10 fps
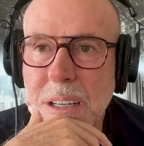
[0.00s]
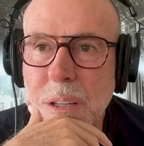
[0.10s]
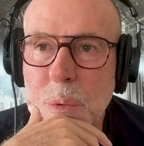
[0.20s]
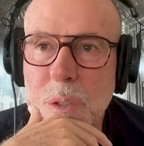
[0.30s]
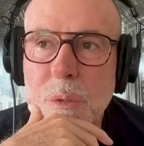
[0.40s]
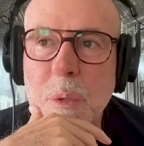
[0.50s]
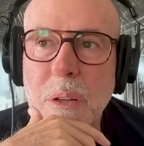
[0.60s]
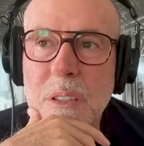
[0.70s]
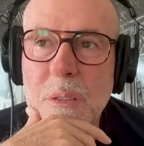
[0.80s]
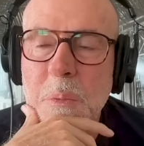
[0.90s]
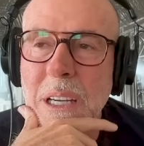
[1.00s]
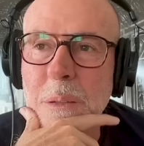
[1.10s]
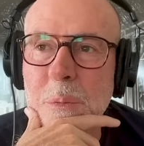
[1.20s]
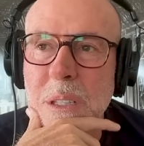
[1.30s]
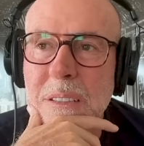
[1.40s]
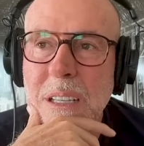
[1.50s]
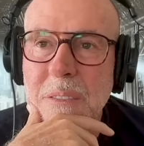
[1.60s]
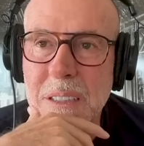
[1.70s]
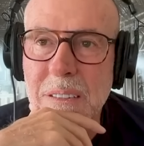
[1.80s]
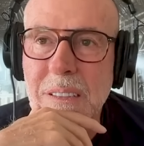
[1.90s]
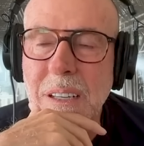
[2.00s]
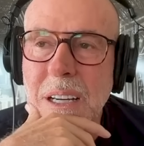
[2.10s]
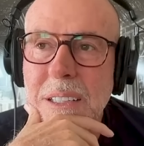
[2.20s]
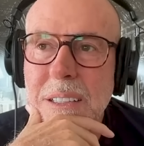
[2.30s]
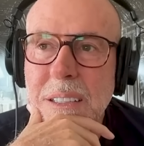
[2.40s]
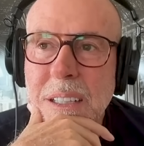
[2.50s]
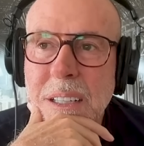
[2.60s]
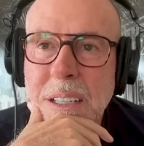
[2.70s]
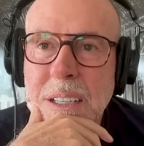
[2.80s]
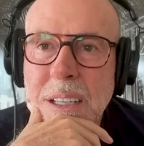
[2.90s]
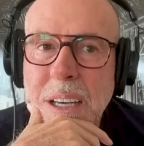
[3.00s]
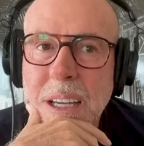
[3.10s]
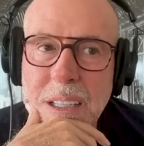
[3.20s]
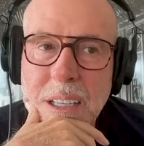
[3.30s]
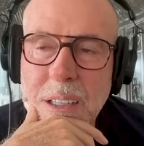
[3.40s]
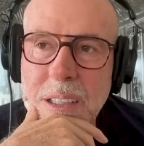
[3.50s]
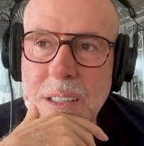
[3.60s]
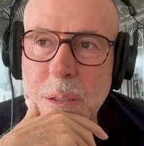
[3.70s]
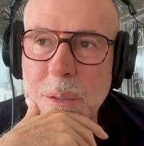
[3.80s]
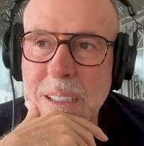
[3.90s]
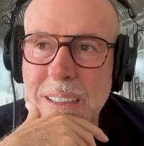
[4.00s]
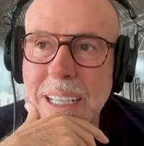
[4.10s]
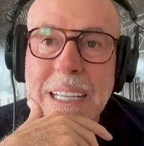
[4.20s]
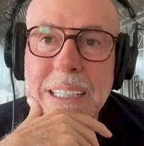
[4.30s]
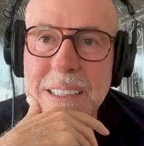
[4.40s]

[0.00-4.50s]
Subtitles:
And the world's wealthiest man must have insight and character around any